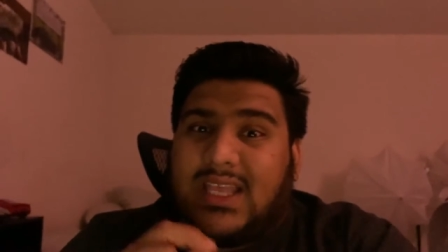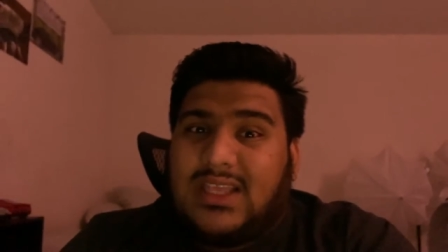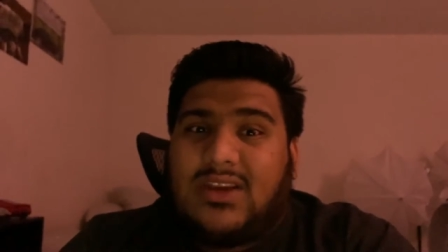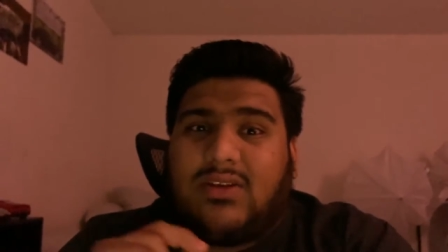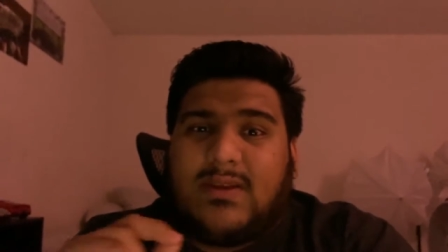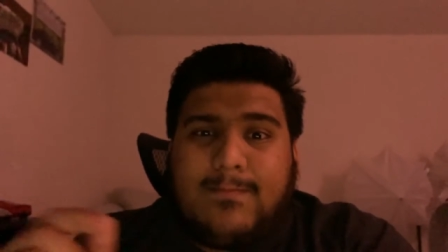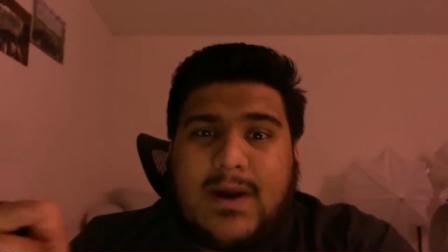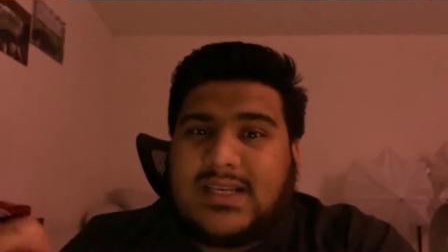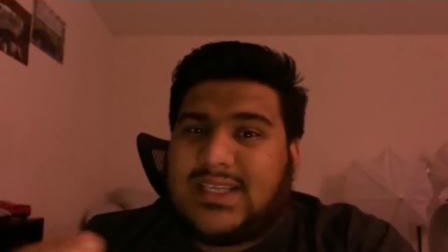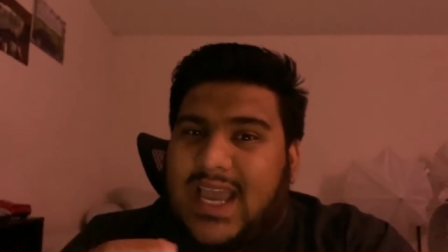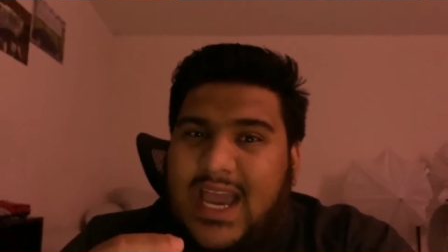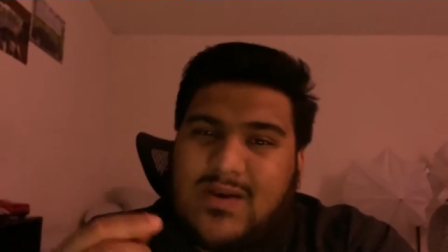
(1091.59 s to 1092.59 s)
The only
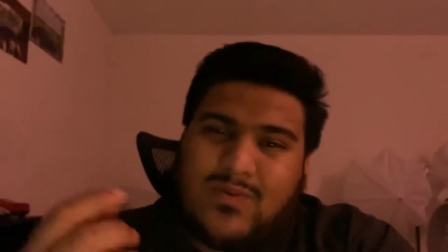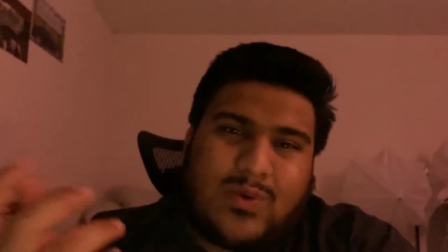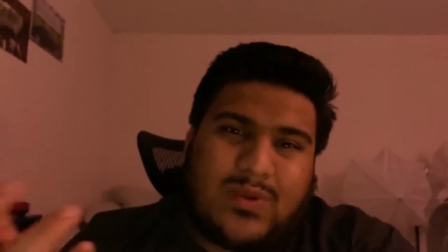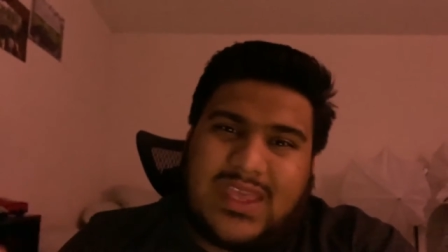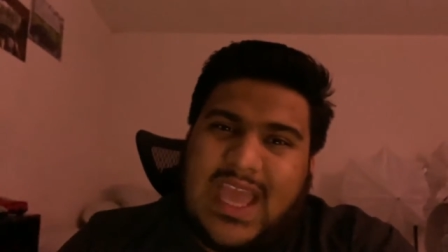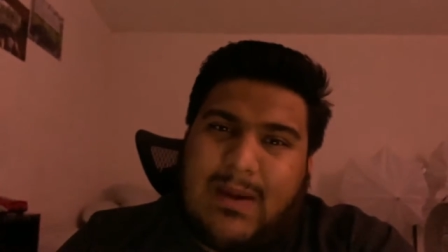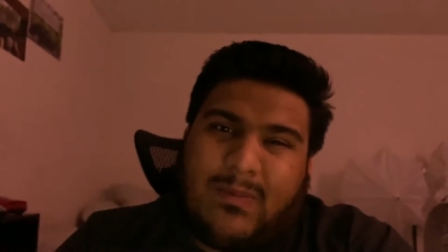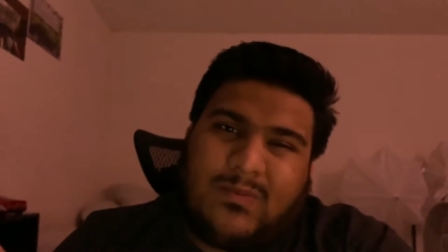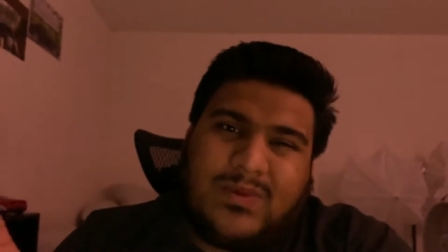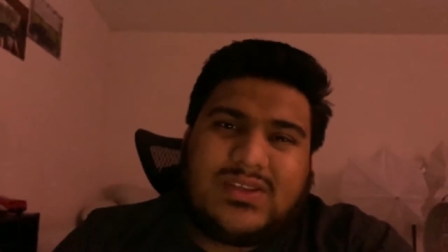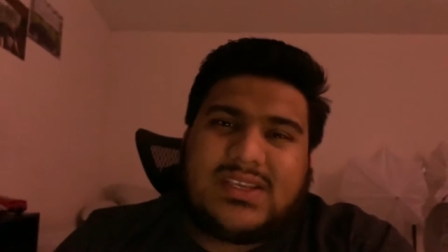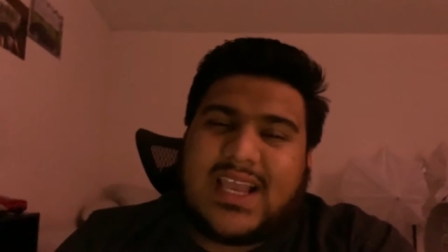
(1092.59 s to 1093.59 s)
bugs I had were with the Apple
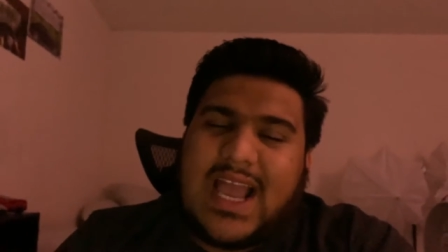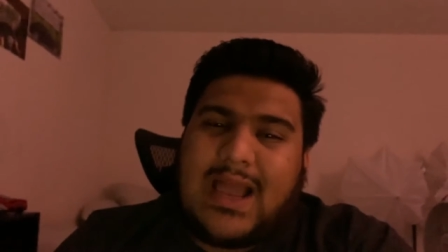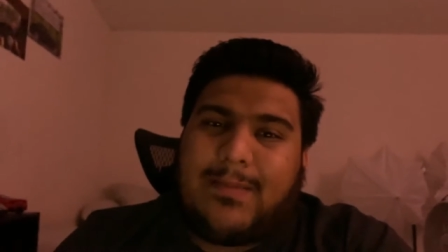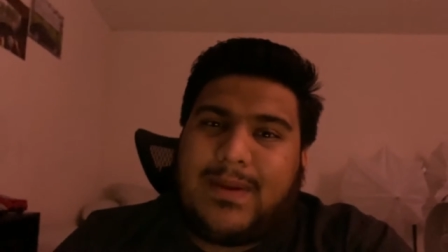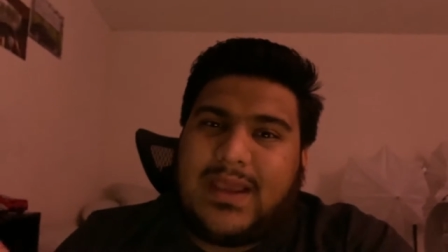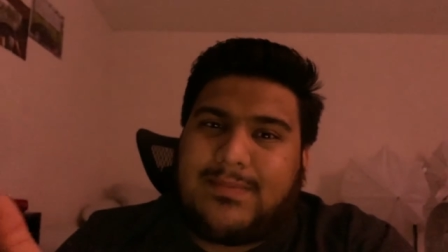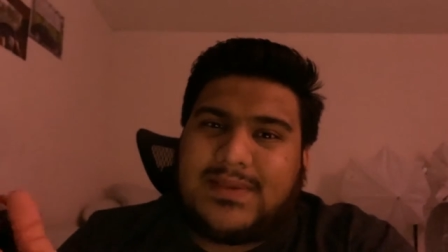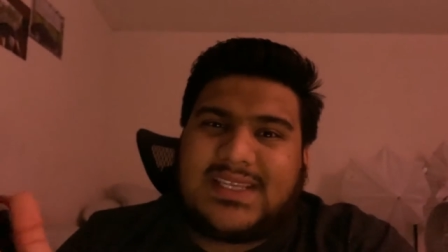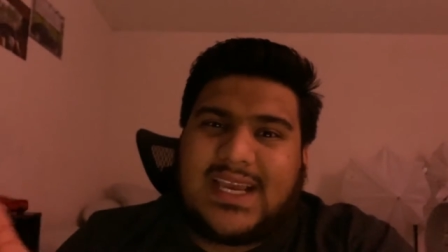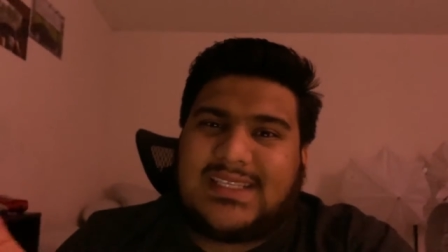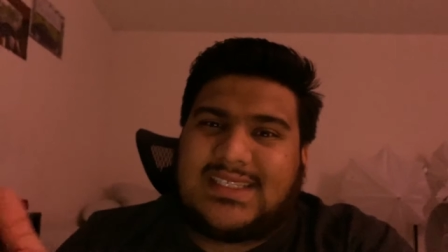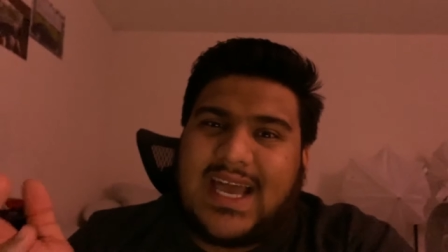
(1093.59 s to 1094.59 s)
Music app, and
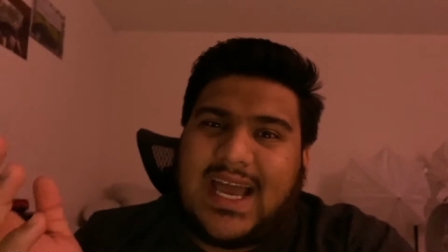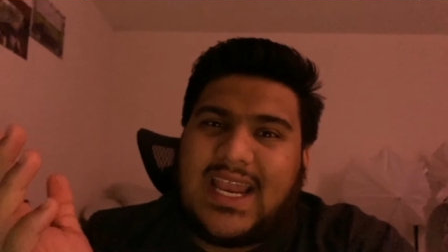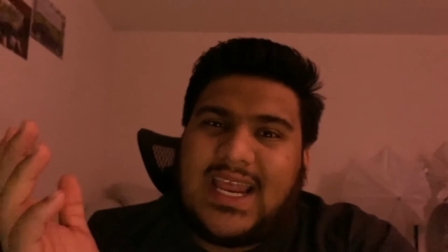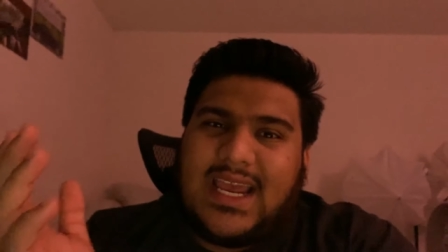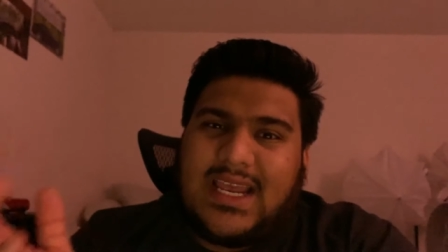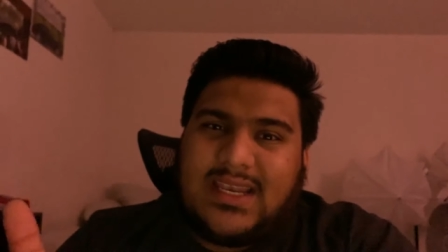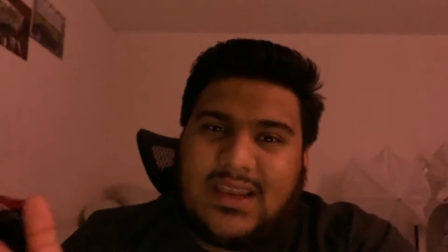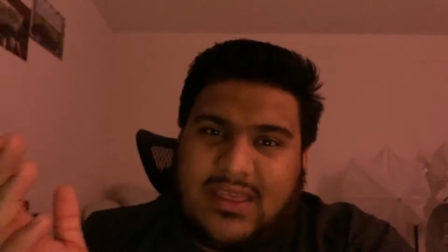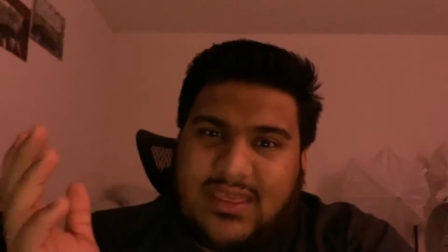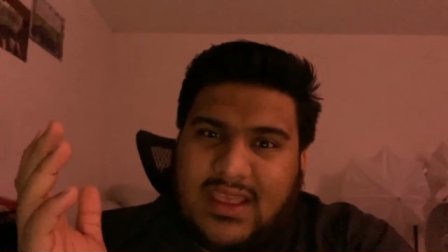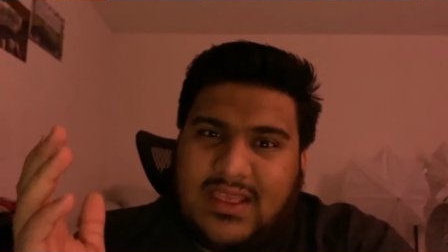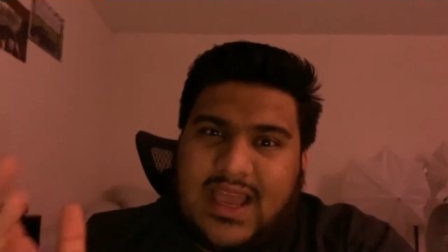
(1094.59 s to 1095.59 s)
besides that,
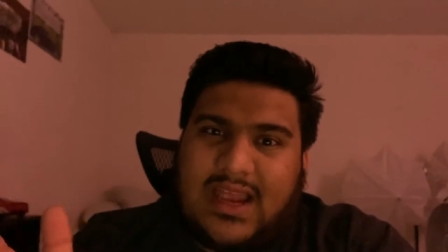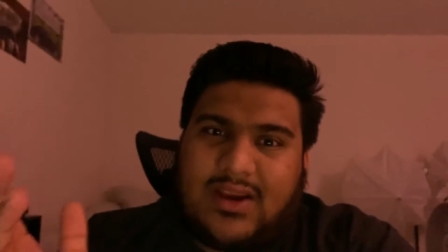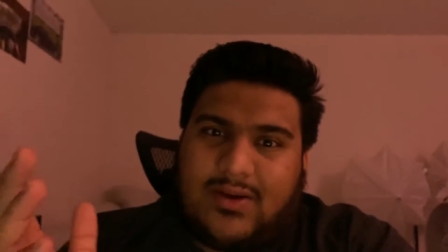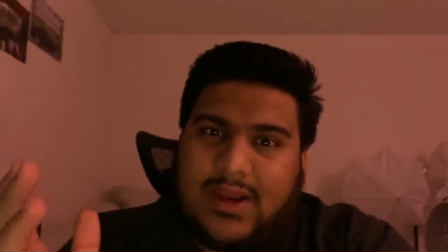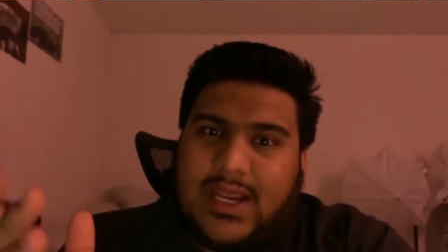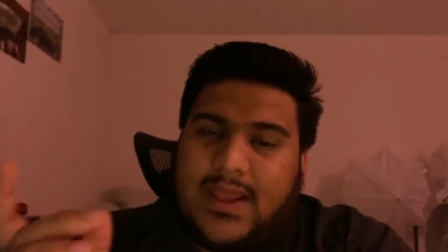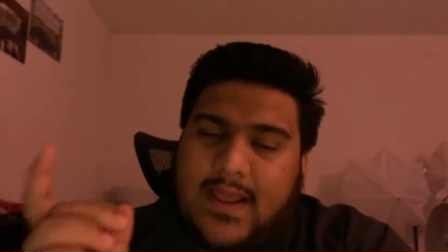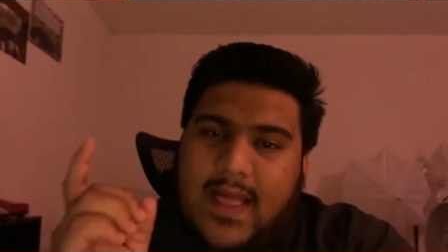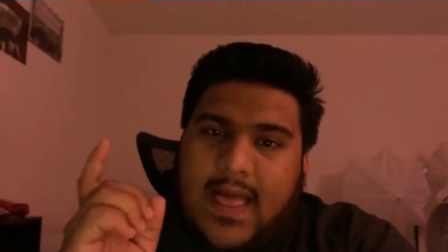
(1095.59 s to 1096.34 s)
nothing that great.